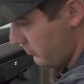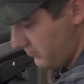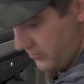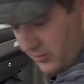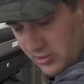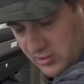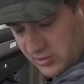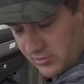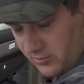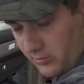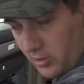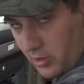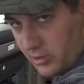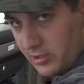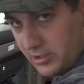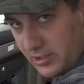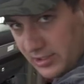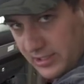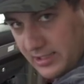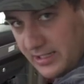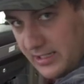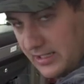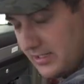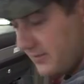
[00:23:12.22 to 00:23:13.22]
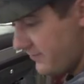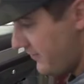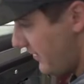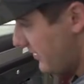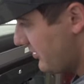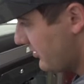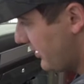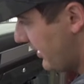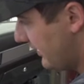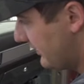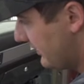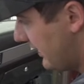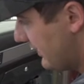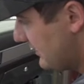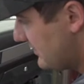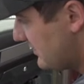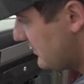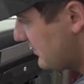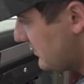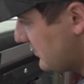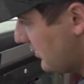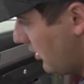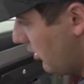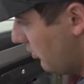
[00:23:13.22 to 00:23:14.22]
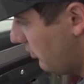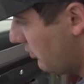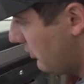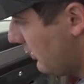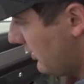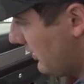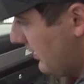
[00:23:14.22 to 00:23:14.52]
first of all, you're gonna need to find your headlights. So